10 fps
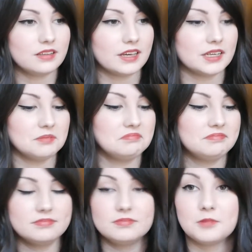Yeah,
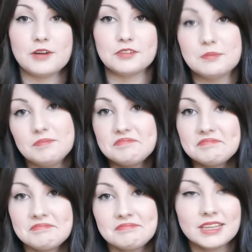whatever.
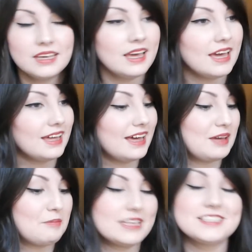
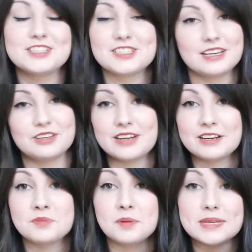It's just a good
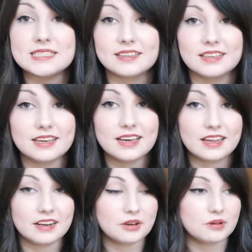hairspray basically,
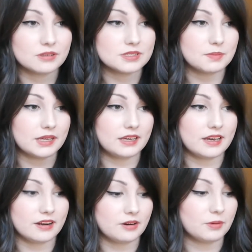and it holds my
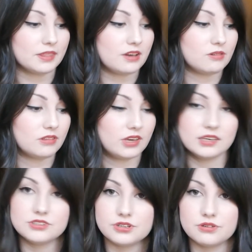hair without
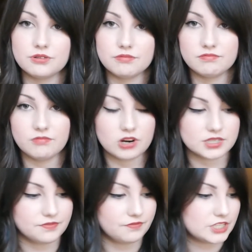looking too
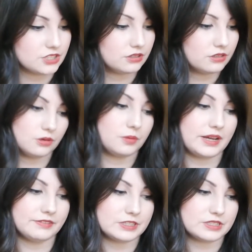artificial or
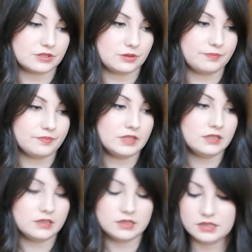whatever, so
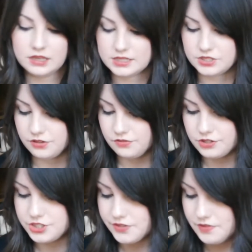it's good
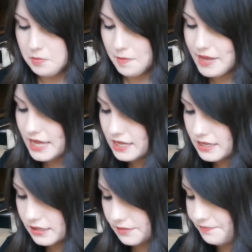for shoving in my bag.